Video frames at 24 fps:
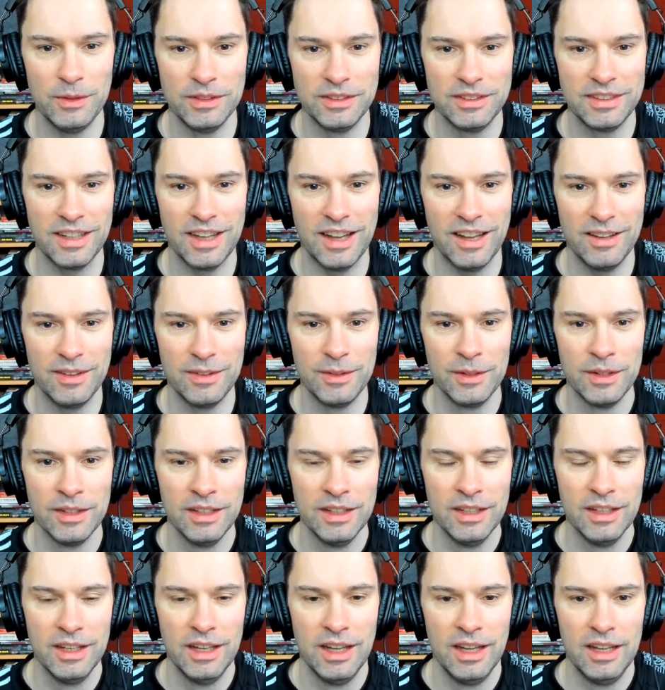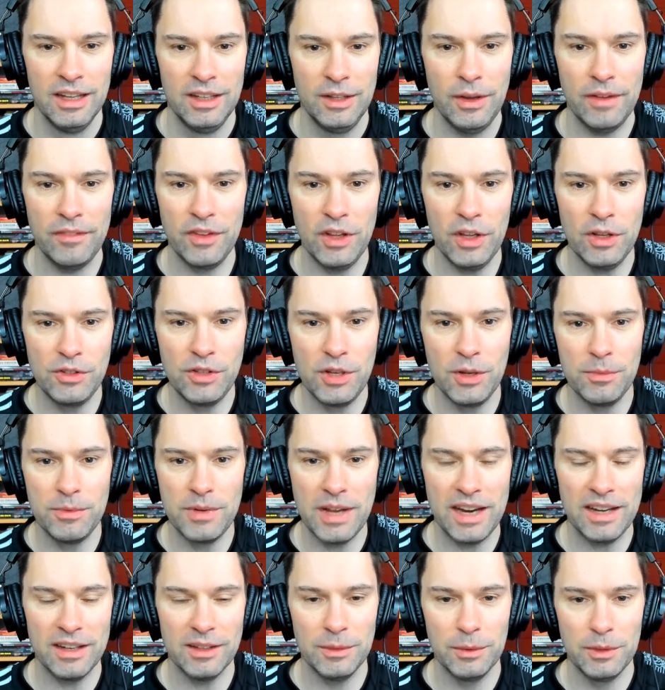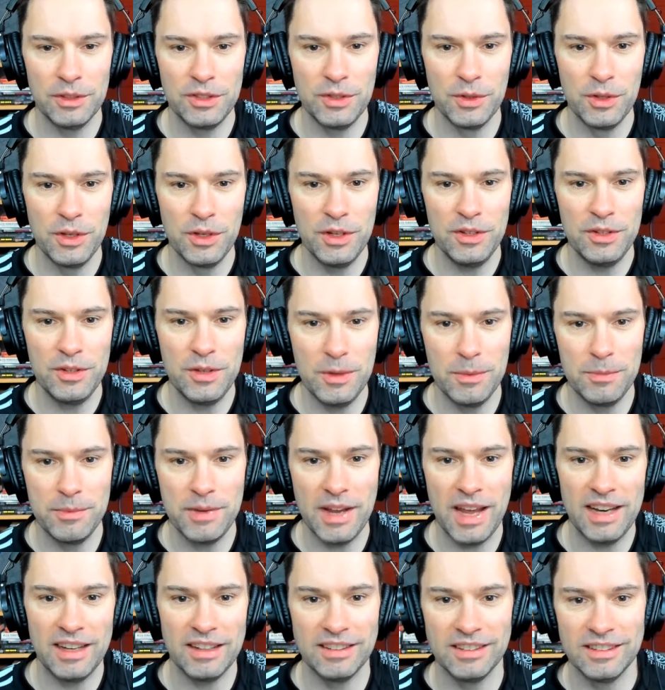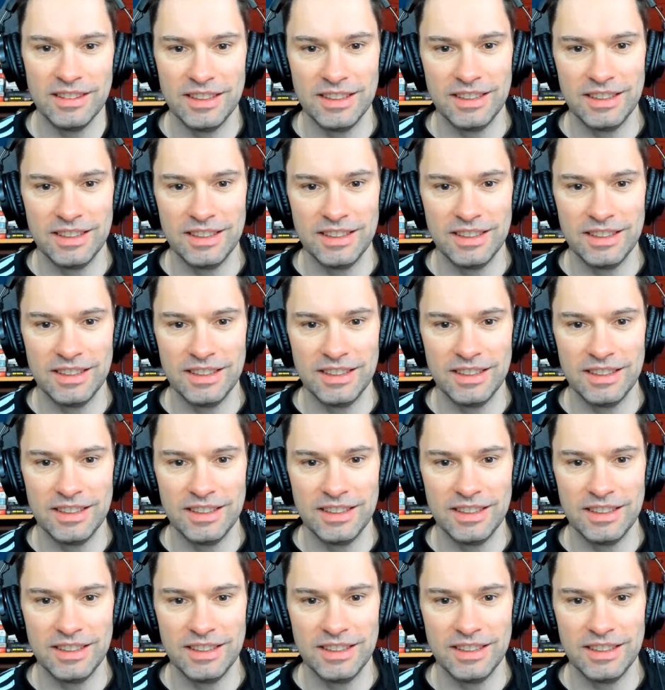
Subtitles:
So you have a YouTube channel. What's your YouTube channel?